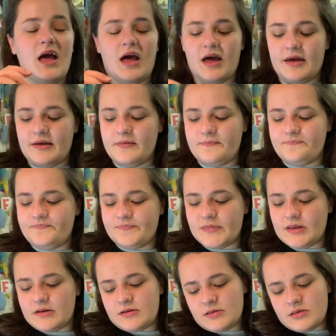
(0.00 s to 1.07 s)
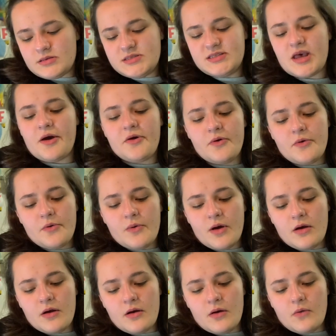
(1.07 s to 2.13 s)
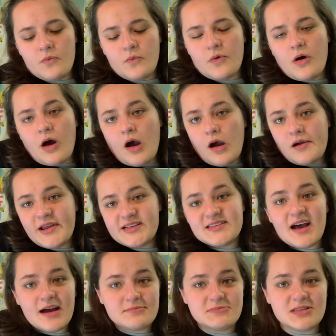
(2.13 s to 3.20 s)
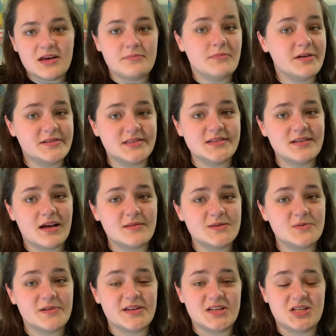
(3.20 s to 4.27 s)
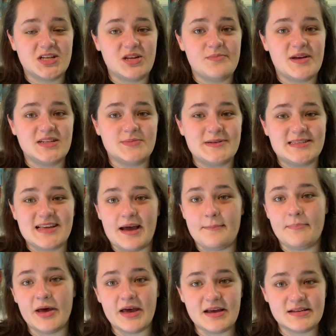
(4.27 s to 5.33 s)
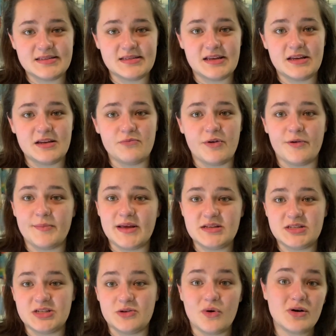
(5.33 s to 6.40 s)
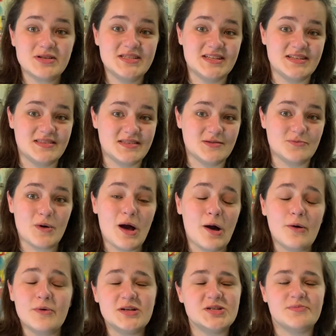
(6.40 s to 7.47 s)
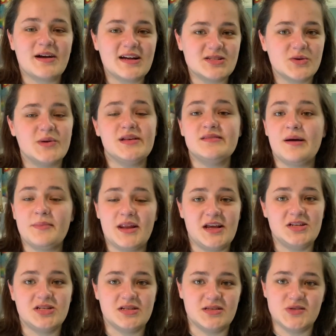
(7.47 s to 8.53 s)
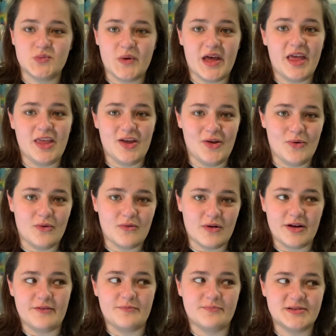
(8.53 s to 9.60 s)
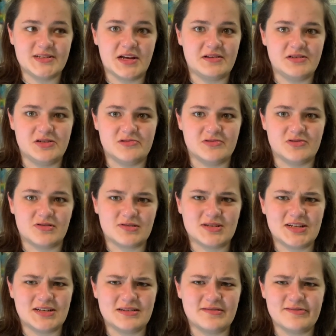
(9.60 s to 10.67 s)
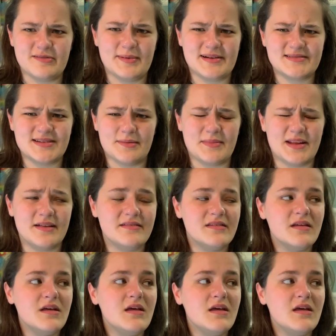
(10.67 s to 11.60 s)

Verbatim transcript: Um, so our exams, like most exams, were initially meant to be sat in person. We were meant to do O S C Es as well, which are practical examinations where you kind of pretend you're a doctor for about ten minutes.